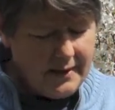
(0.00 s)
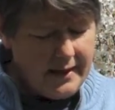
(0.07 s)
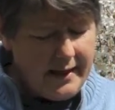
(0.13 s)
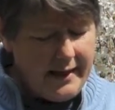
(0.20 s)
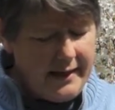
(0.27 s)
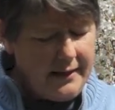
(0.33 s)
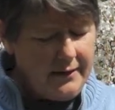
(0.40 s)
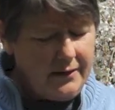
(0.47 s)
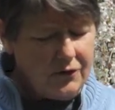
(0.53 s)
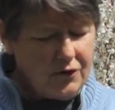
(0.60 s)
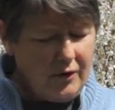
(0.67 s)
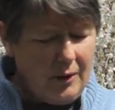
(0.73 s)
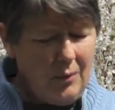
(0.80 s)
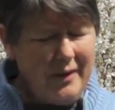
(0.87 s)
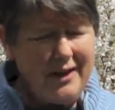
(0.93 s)
And
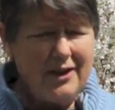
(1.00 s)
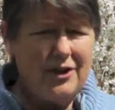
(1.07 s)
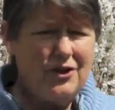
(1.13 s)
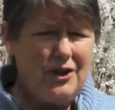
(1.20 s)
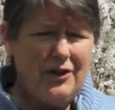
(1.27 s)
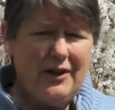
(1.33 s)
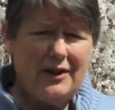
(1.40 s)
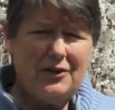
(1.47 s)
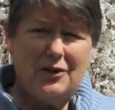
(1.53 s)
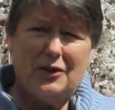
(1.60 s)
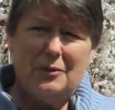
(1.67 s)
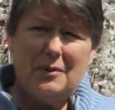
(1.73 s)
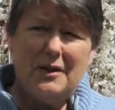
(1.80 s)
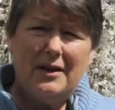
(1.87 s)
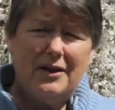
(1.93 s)
so I wanted to share that to
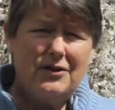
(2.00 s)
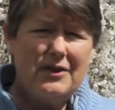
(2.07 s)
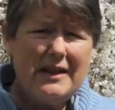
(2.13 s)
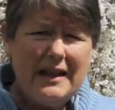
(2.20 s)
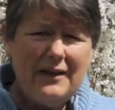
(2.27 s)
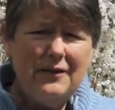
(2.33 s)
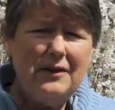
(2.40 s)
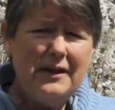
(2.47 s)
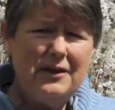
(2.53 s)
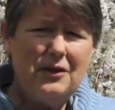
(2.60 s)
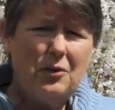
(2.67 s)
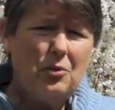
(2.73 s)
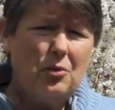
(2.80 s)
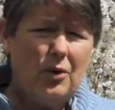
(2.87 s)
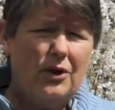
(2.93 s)
you, because even in
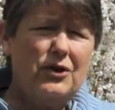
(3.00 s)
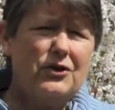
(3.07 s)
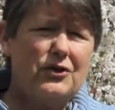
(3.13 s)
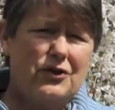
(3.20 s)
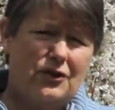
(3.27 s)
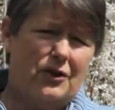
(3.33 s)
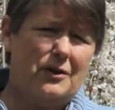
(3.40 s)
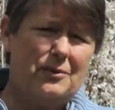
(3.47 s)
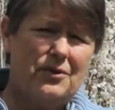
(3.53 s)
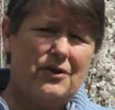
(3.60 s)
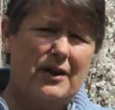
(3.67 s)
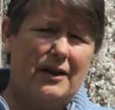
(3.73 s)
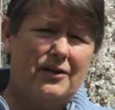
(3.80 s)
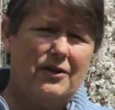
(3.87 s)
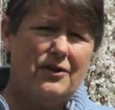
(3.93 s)
the worst
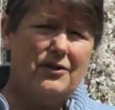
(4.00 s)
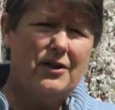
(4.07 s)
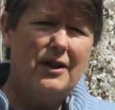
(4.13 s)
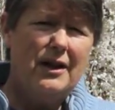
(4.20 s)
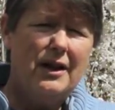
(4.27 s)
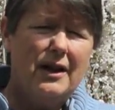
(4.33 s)
circumstances,